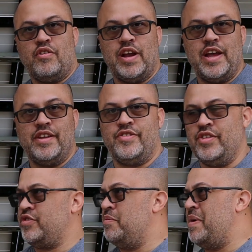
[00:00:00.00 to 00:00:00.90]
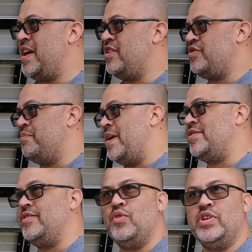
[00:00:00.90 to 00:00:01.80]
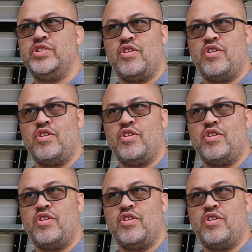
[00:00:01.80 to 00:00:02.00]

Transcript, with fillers: All right, since the batteries are basically fully